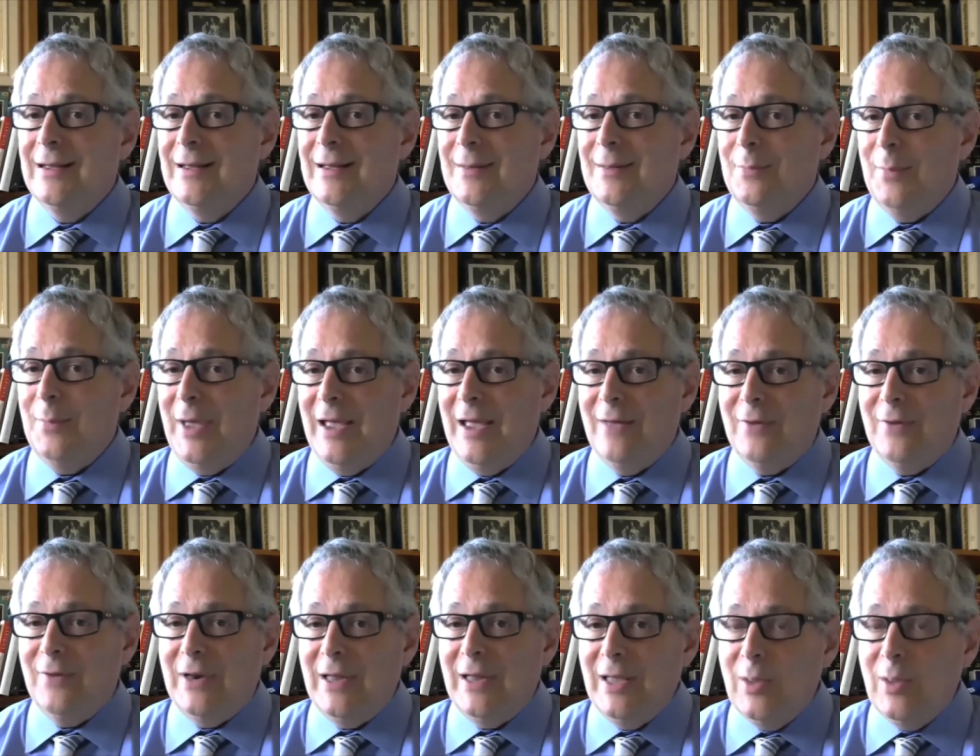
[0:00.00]
may have
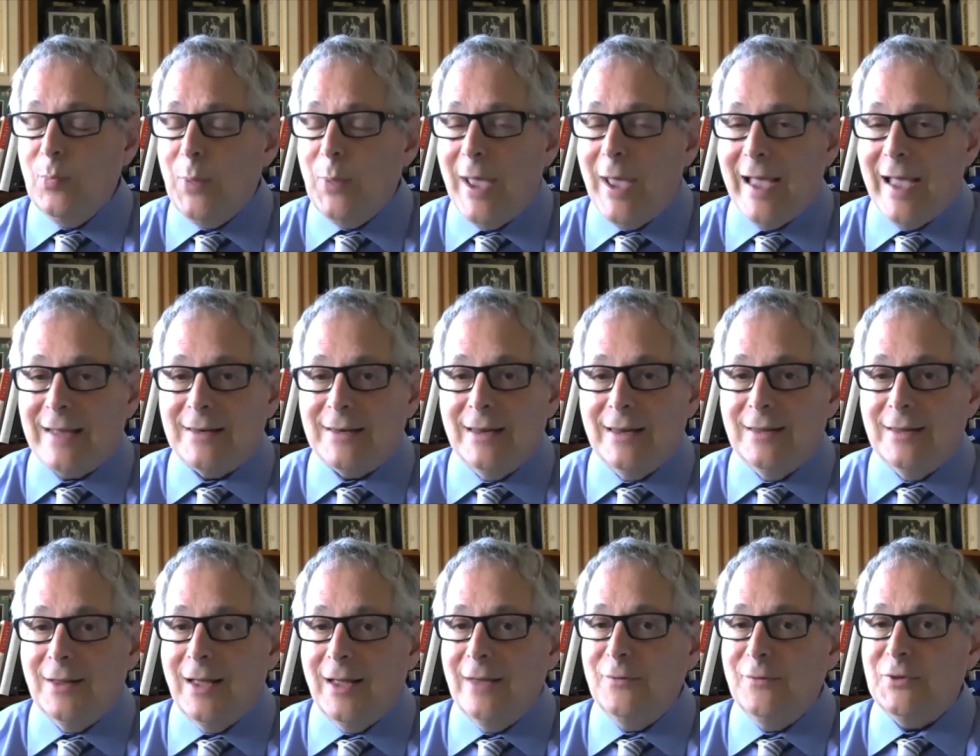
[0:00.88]
an impact on
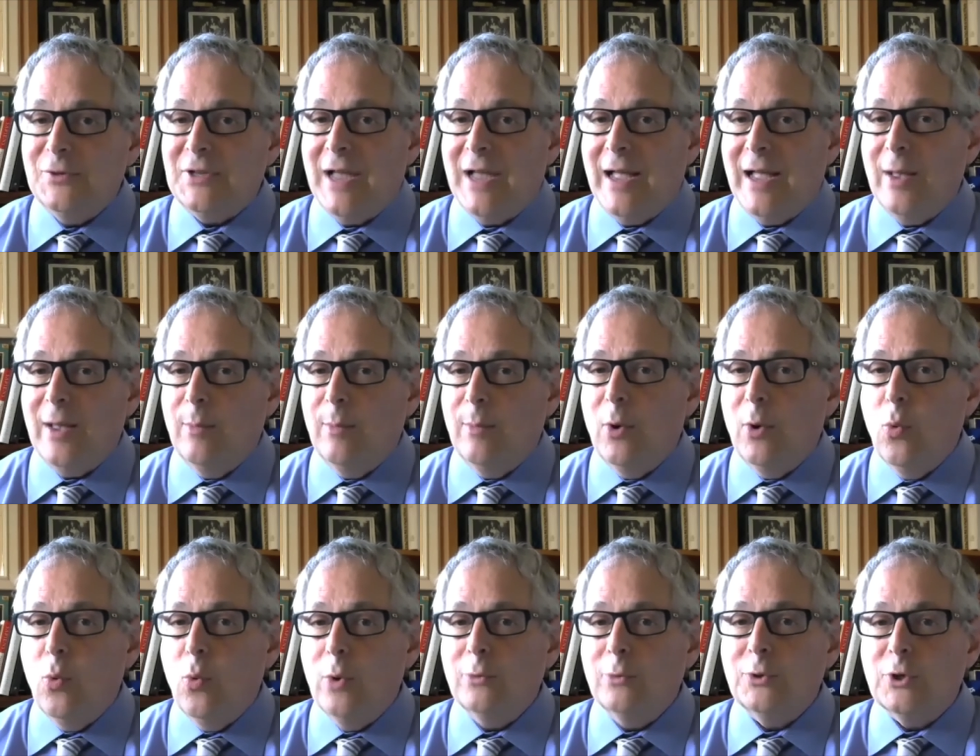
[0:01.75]
lifestyle
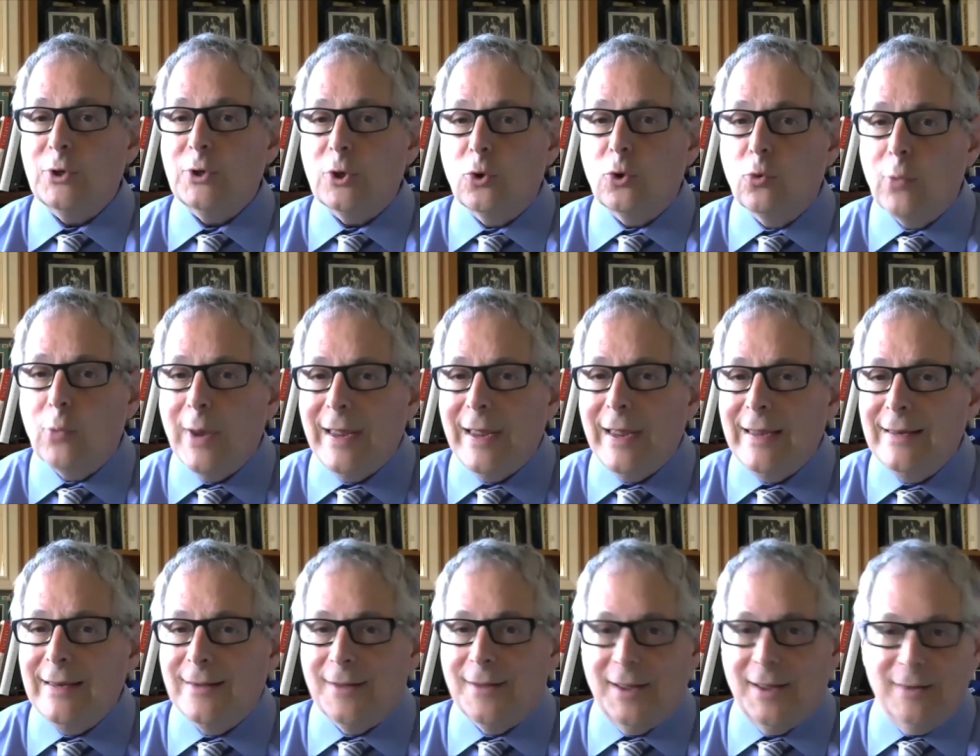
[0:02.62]
but won't
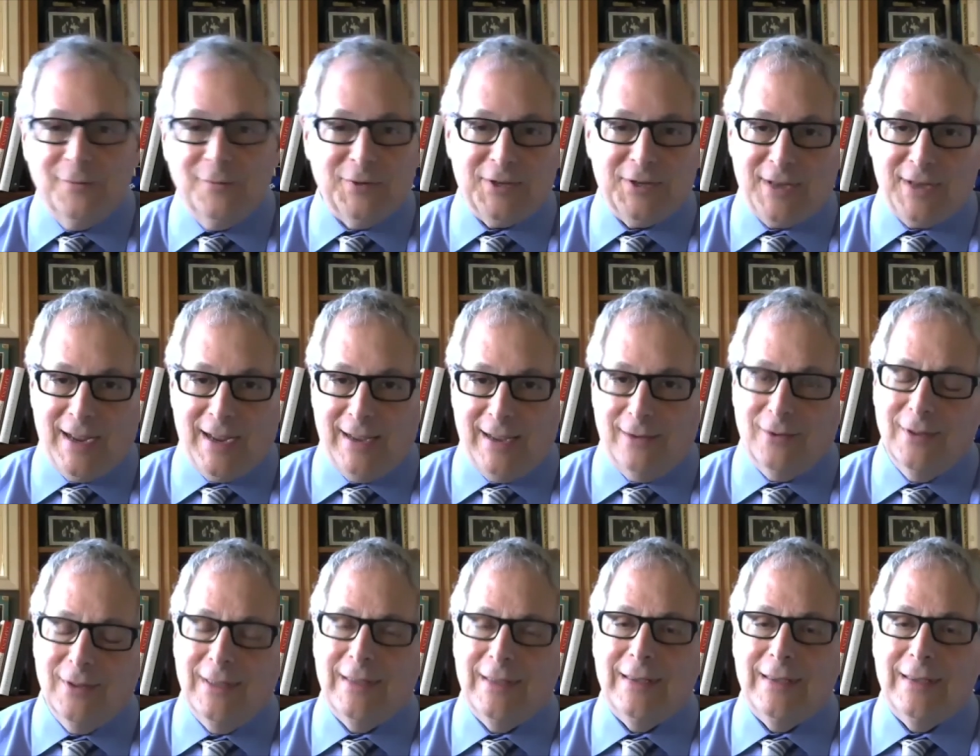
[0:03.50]
degrade lifestyle,